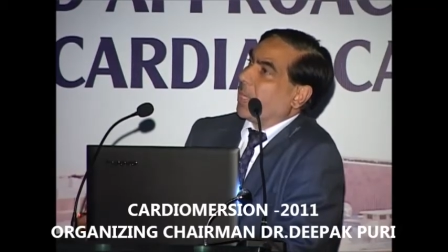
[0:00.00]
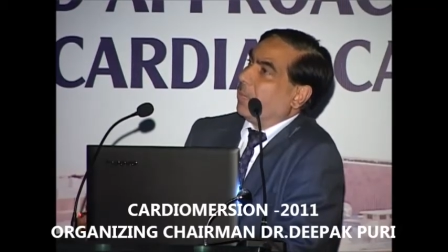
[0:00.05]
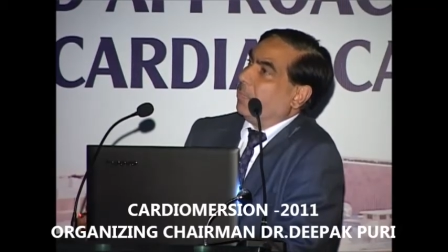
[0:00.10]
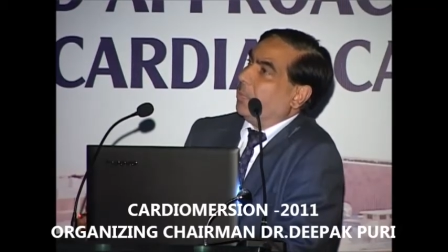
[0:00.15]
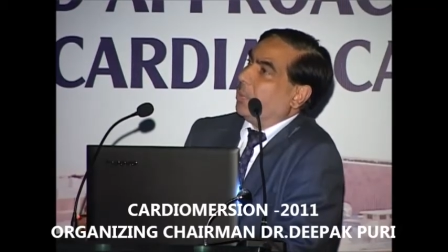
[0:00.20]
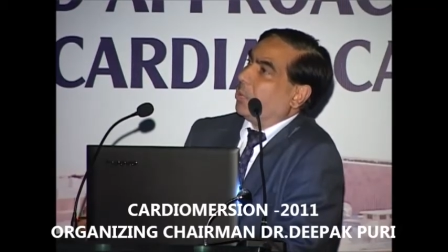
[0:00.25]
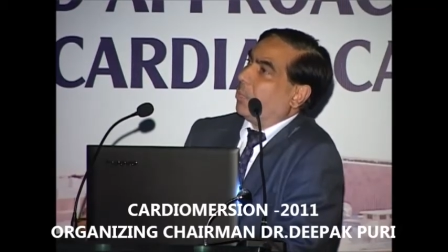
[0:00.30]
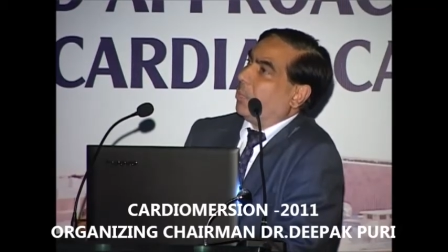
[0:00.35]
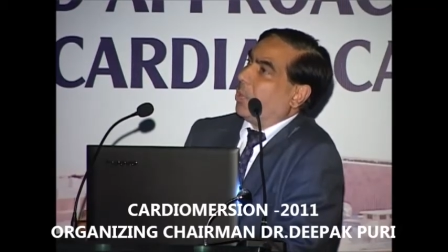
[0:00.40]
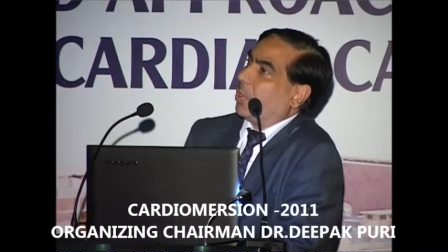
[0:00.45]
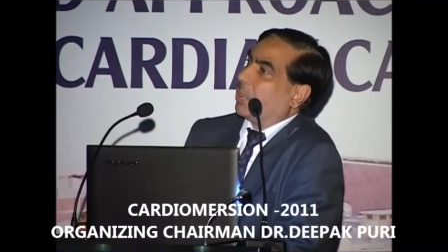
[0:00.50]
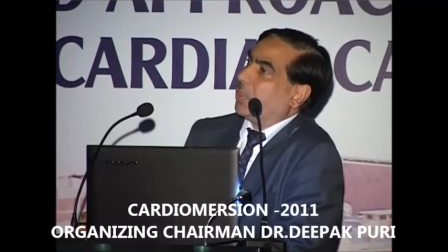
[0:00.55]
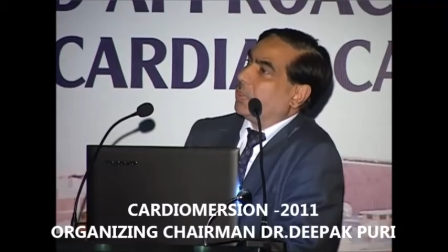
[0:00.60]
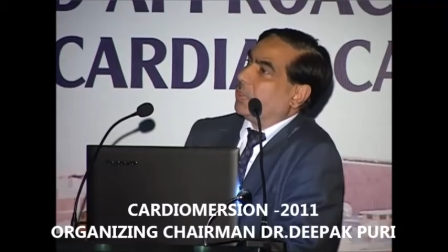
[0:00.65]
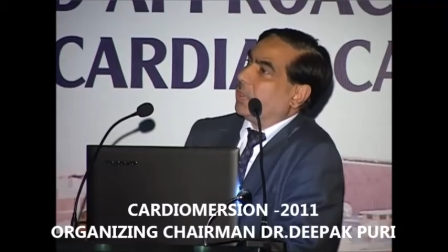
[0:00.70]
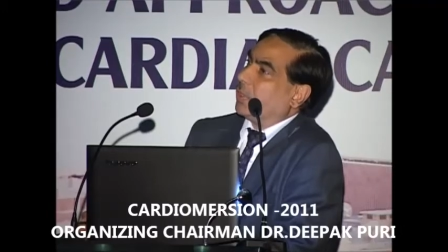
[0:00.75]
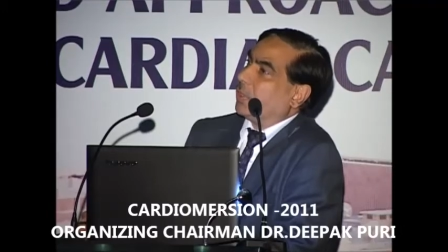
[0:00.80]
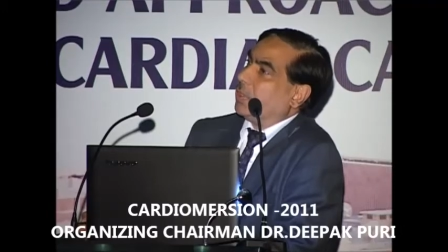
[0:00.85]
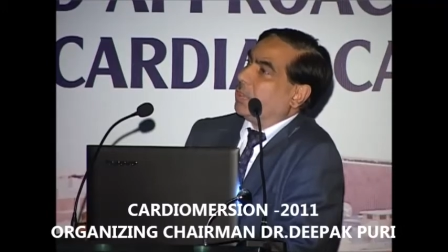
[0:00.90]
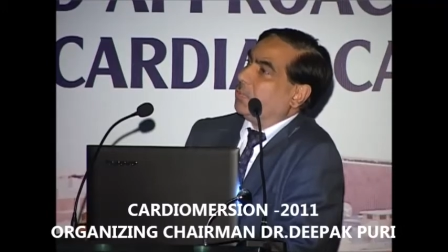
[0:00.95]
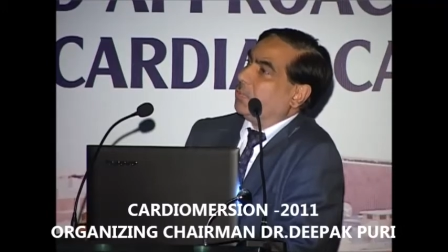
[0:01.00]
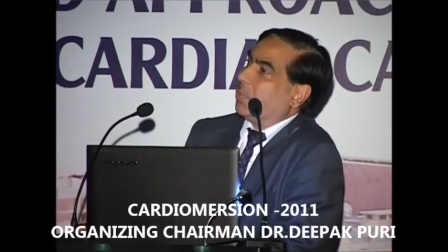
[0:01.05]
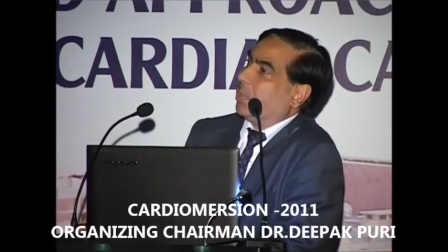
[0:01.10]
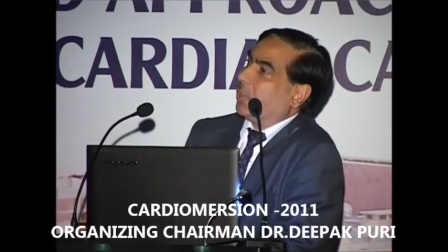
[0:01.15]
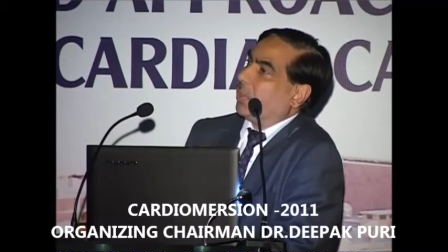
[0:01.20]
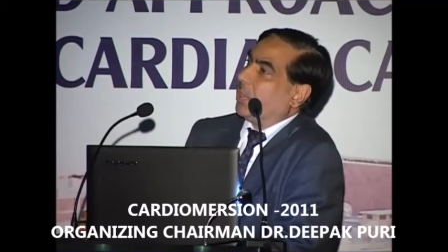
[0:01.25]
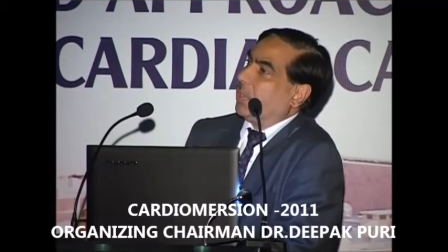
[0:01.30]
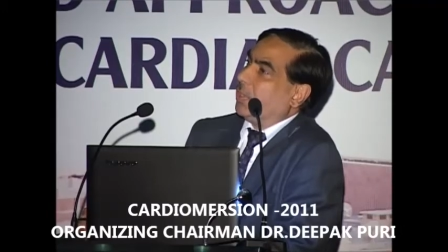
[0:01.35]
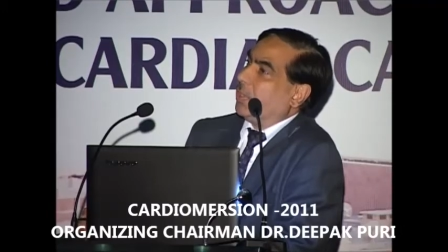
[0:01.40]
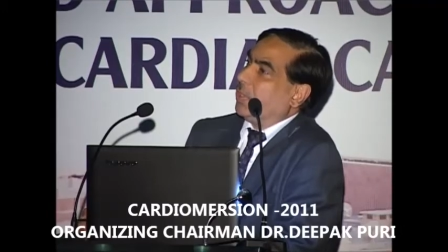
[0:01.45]
Beta blockers decrease
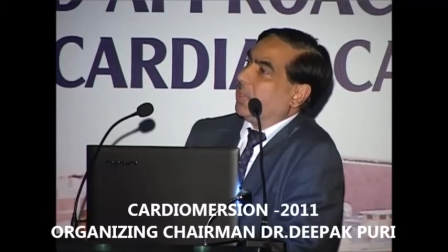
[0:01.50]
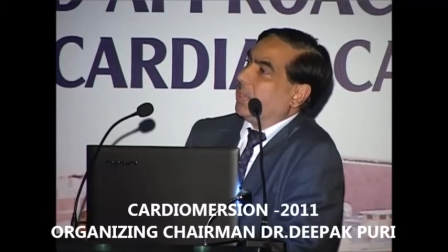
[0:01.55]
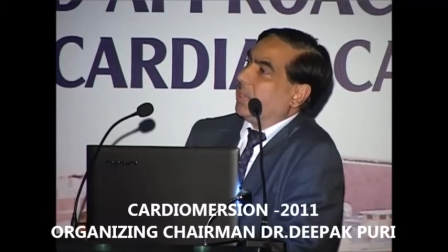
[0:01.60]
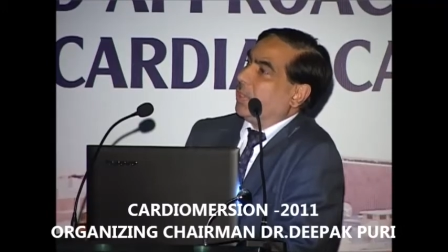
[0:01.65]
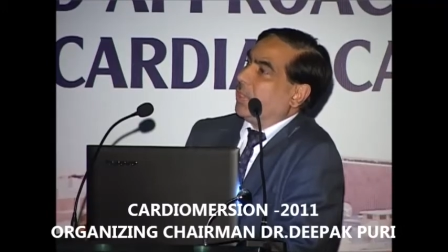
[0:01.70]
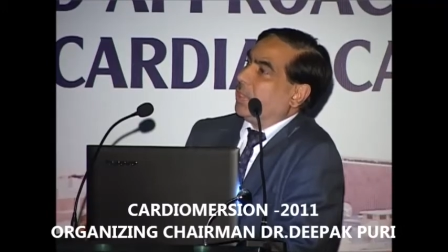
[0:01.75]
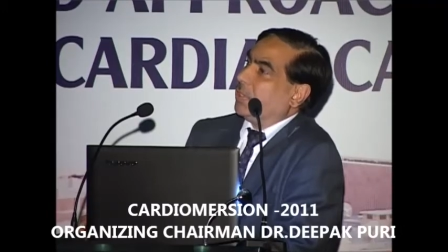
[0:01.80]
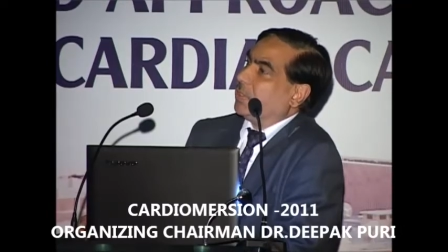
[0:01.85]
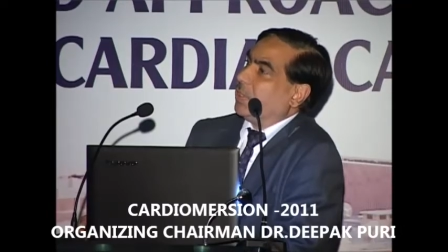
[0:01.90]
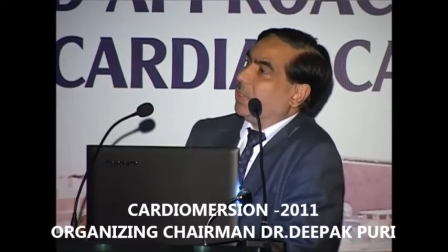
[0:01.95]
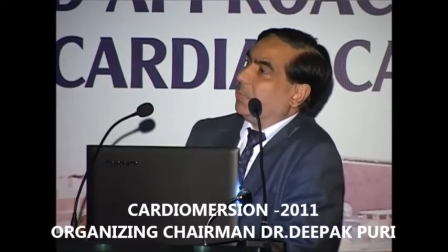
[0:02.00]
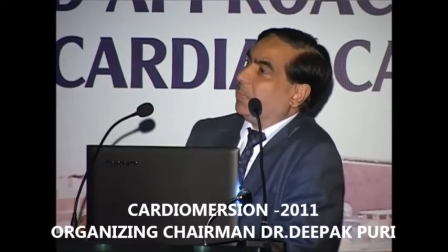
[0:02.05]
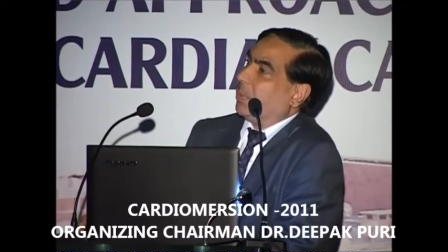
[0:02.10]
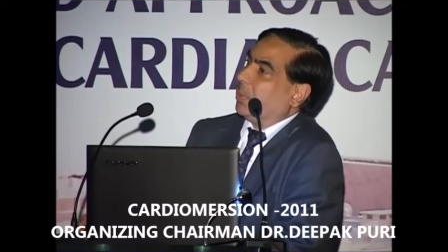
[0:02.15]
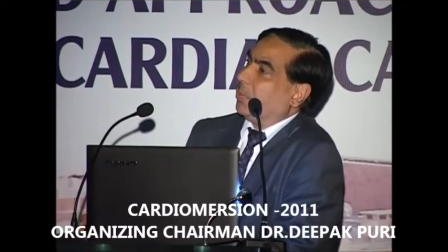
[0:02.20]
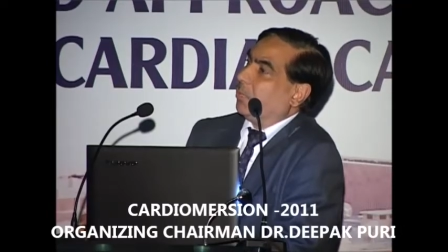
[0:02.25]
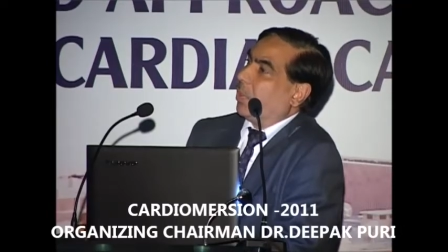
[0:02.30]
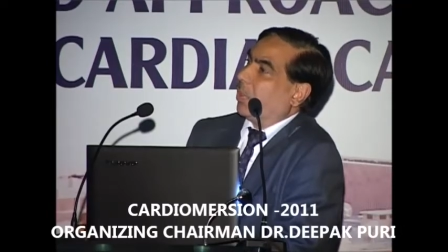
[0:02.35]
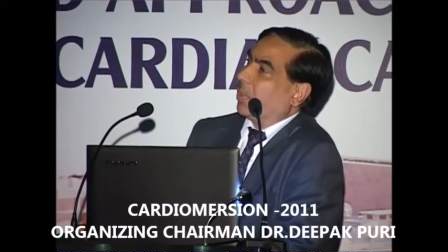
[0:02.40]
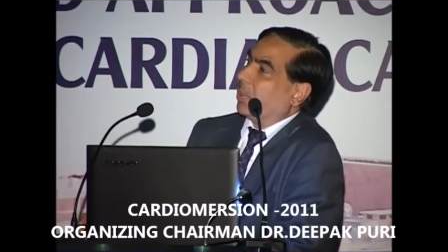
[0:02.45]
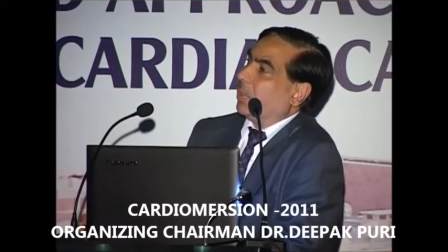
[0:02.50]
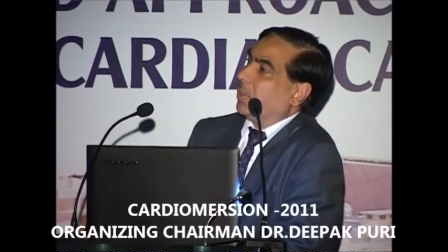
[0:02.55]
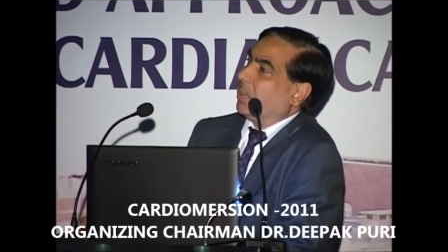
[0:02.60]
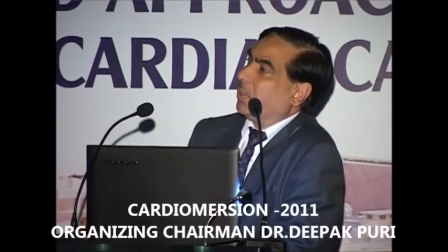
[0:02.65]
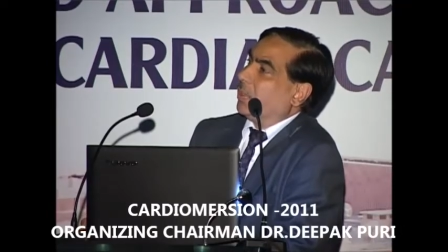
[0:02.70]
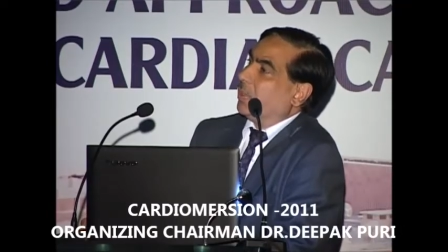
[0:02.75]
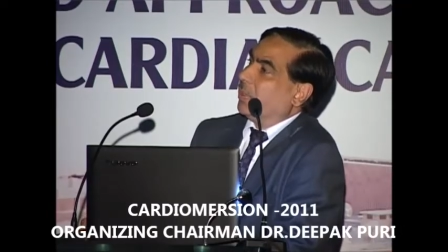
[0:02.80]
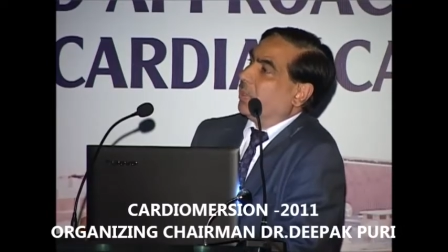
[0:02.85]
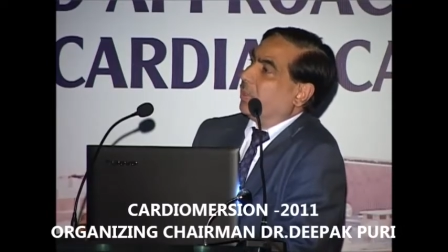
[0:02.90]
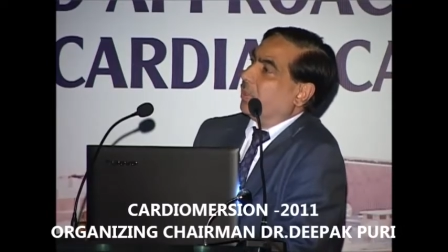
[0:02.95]
mortality, ACE inhibitor
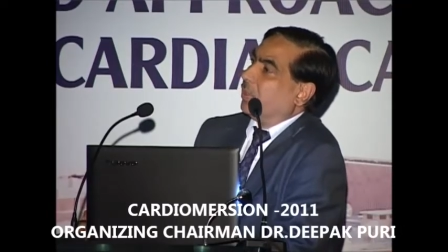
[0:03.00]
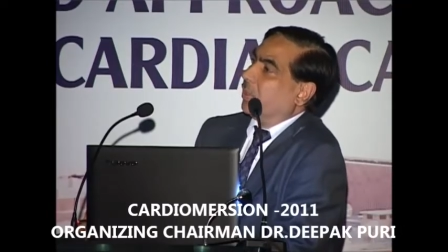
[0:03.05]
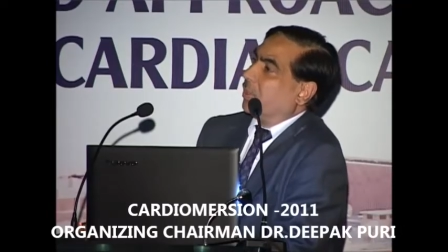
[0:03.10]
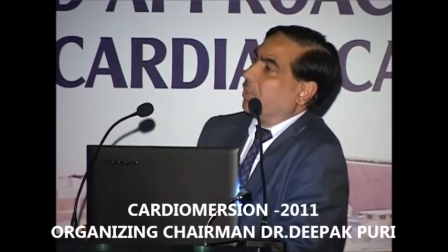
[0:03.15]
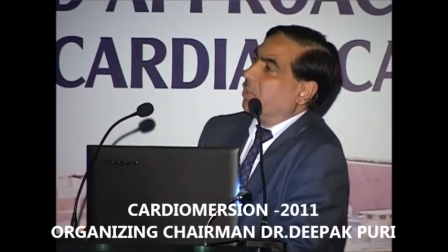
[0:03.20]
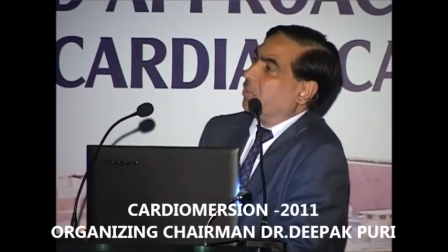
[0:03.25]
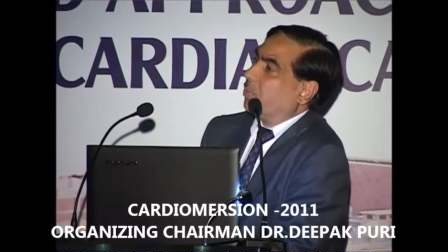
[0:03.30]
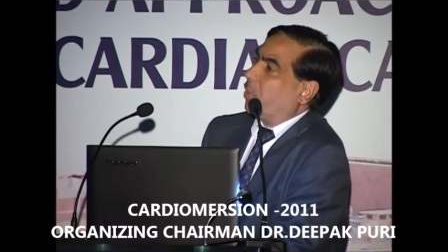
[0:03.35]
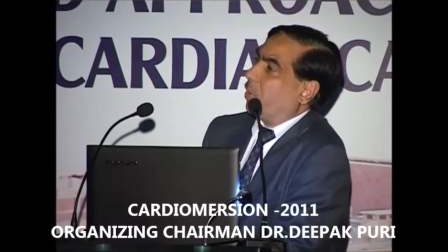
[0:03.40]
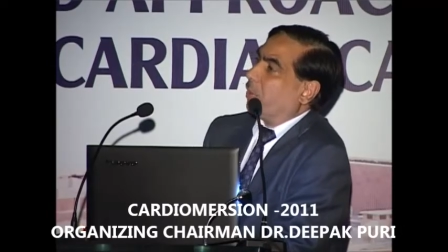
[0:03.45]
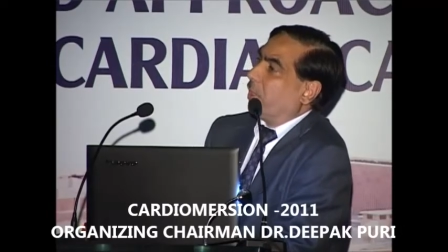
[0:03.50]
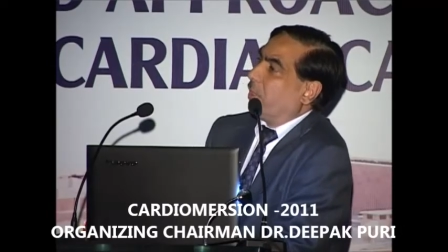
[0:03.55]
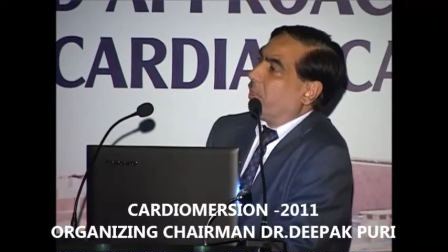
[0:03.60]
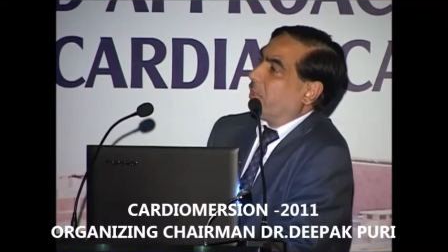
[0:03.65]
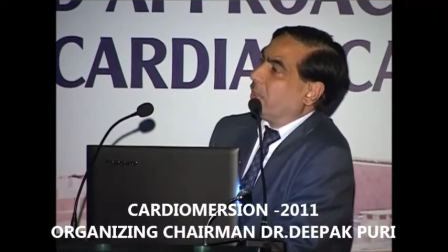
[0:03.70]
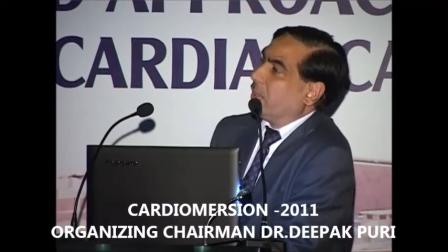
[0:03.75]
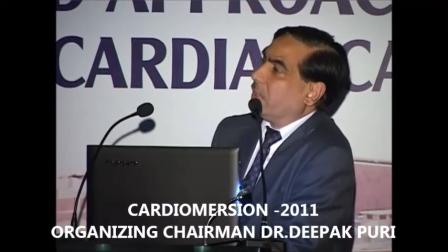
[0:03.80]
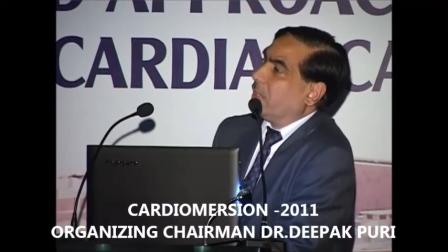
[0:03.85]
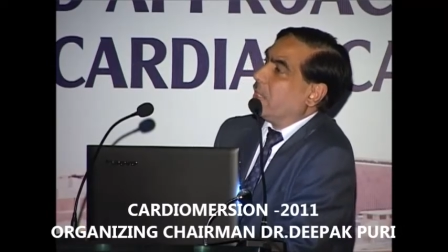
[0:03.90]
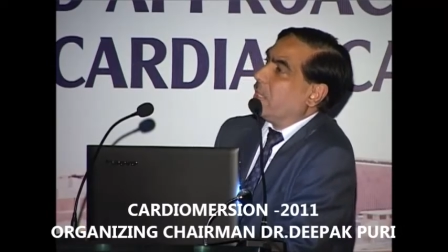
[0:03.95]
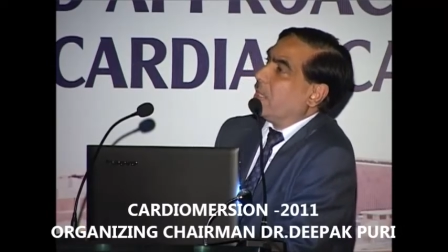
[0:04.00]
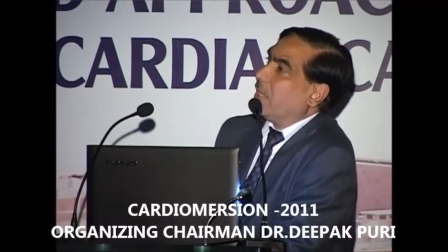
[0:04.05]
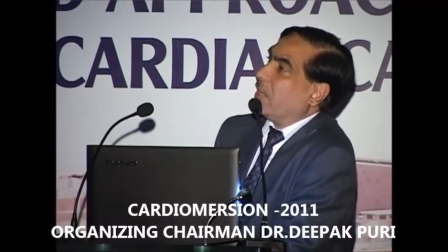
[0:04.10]
mortality, decreased mortality,